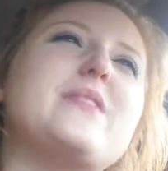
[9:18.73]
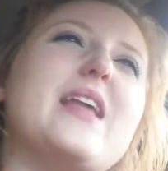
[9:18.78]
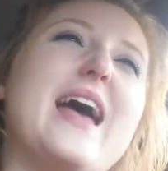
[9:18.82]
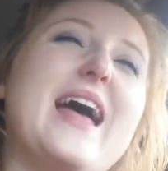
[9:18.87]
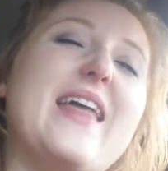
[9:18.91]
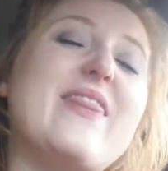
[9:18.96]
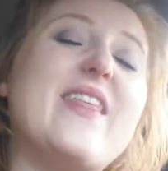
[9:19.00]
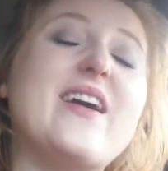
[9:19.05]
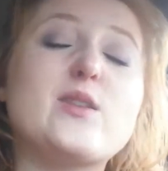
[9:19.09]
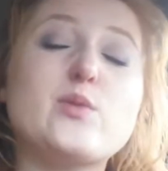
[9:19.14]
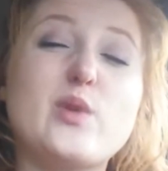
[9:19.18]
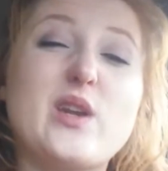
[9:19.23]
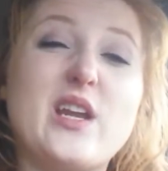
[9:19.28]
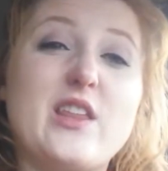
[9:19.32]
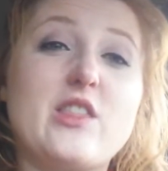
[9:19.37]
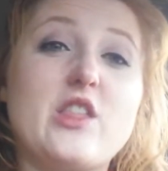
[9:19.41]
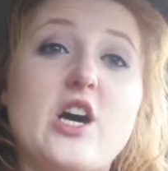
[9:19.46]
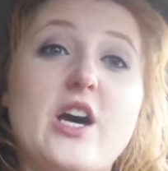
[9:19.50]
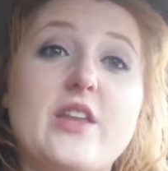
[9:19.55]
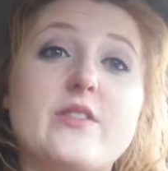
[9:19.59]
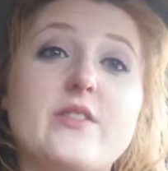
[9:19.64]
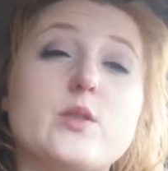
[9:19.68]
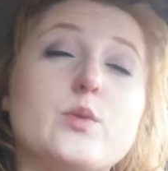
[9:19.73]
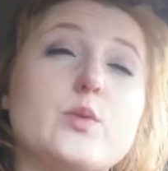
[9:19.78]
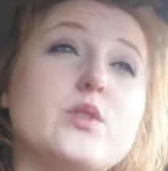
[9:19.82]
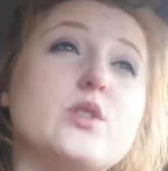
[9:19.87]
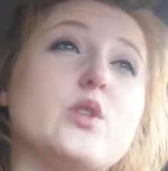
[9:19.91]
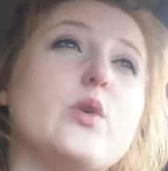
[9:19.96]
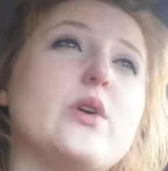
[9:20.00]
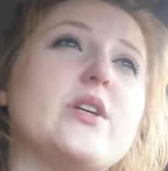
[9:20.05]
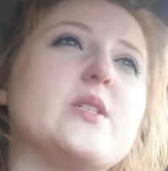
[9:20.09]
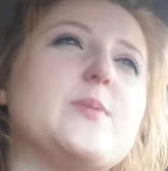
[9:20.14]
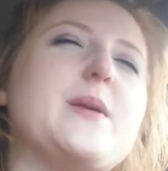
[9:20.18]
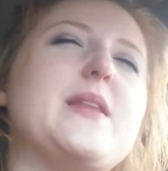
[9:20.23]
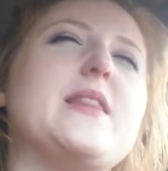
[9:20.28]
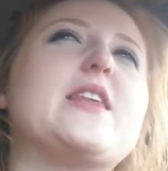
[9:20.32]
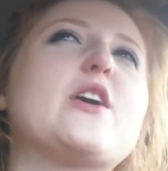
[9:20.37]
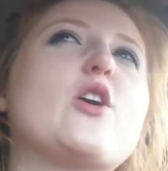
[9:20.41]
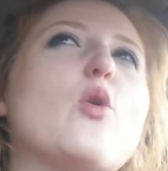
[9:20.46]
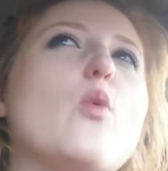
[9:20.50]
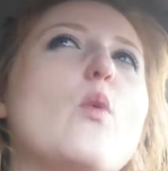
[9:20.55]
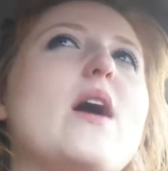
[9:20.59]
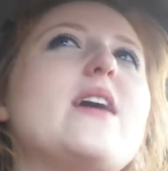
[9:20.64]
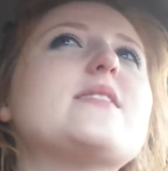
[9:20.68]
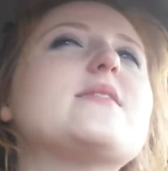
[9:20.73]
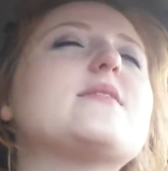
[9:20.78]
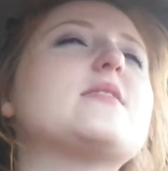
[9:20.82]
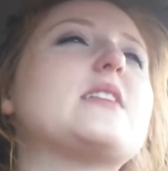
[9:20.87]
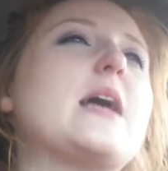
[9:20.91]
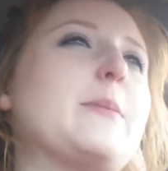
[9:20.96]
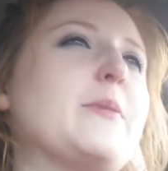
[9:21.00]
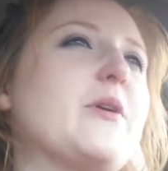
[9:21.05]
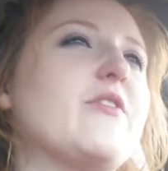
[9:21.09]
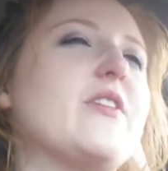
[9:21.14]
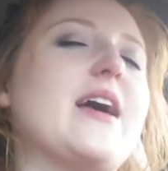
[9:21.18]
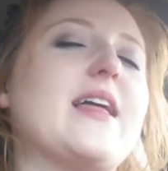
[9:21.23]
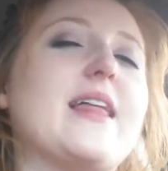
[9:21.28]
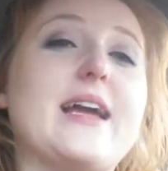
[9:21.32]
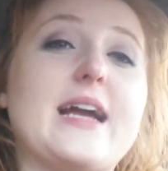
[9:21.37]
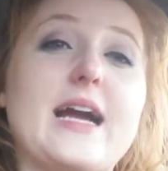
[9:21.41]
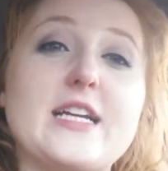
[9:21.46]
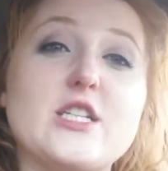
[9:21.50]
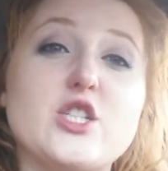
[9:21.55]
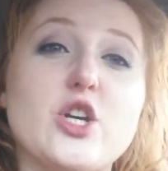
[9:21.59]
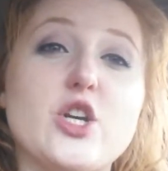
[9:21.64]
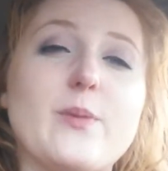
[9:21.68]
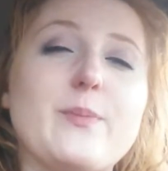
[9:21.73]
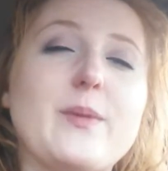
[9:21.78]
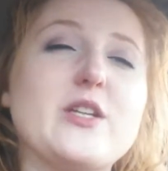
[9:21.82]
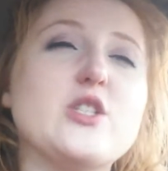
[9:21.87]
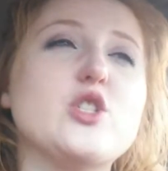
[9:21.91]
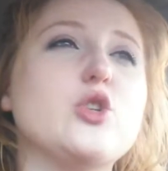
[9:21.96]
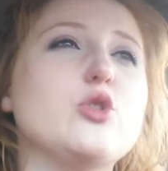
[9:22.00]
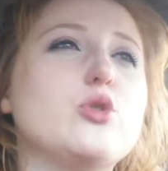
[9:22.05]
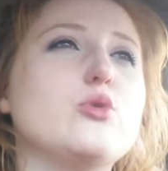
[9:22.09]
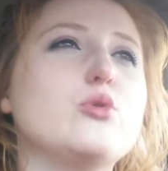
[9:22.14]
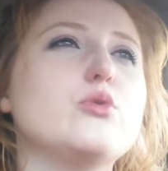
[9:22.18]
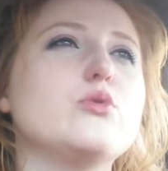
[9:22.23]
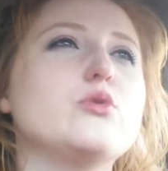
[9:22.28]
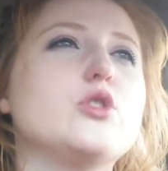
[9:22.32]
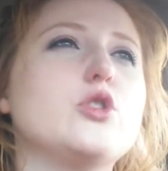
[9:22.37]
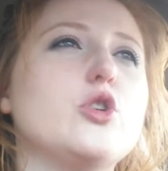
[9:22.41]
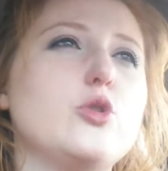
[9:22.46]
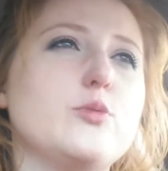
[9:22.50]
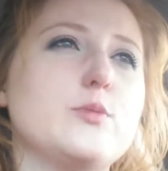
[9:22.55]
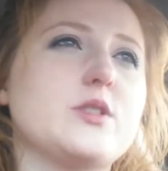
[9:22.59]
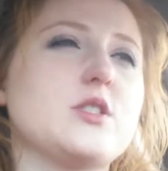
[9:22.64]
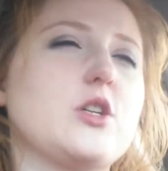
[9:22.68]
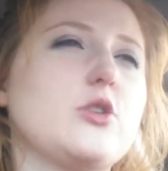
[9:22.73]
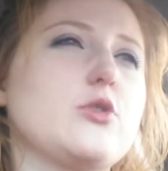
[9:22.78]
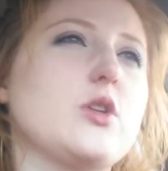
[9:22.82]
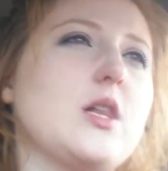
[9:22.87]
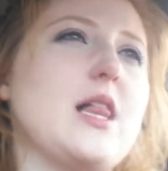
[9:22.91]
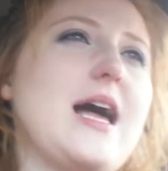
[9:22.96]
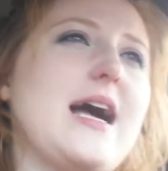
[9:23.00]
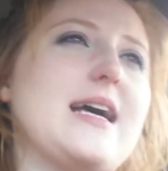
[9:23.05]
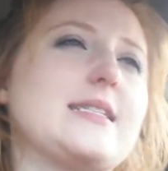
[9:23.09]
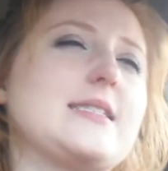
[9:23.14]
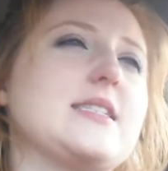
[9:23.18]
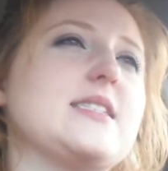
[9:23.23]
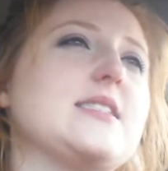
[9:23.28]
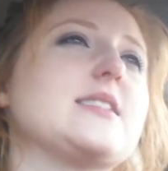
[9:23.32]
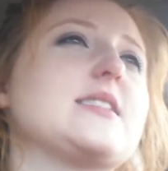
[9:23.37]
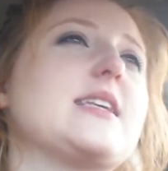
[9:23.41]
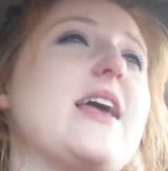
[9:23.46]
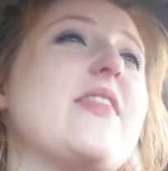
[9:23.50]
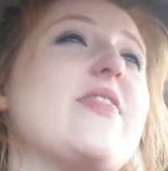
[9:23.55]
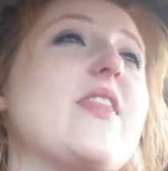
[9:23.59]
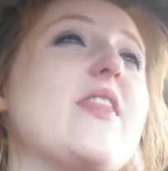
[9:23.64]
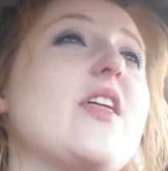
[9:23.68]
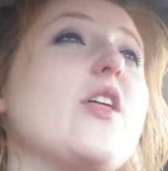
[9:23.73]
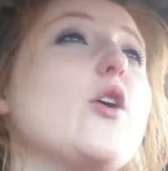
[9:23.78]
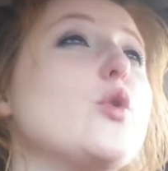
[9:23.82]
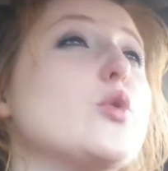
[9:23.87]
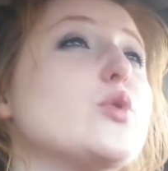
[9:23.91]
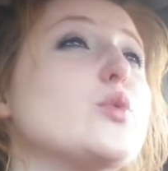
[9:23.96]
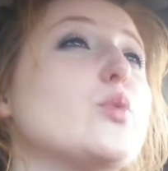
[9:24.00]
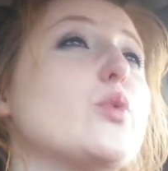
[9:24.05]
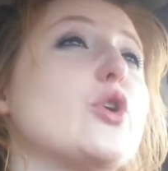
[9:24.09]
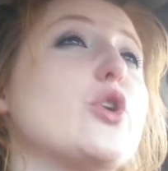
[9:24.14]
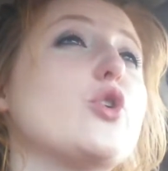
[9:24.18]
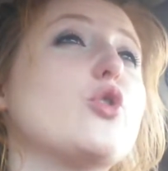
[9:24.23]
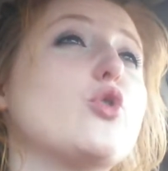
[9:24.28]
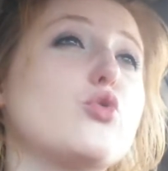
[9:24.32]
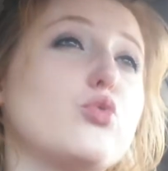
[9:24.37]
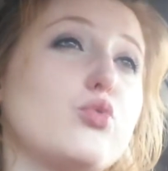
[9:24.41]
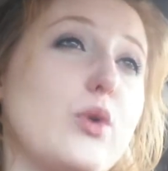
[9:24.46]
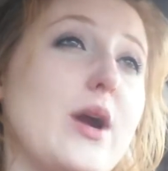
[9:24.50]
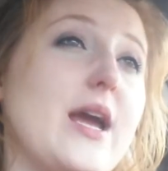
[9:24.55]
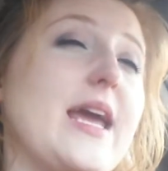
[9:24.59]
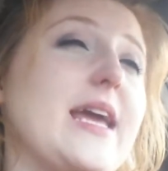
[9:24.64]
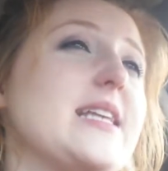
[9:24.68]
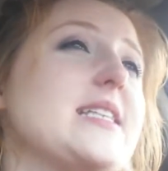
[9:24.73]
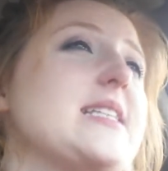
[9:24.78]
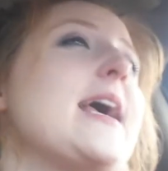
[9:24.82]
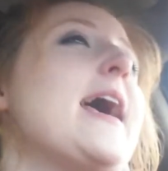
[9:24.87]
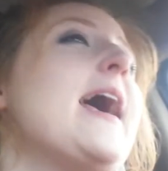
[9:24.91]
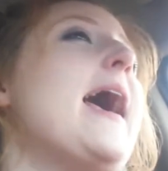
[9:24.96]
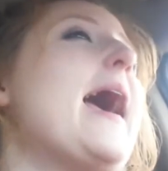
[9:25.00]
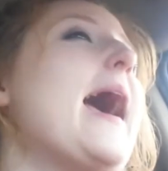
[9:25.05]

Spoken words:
And that's what I thought this was going to be. There was some of that. Like, I took my 2 tombstone classes, and those were great.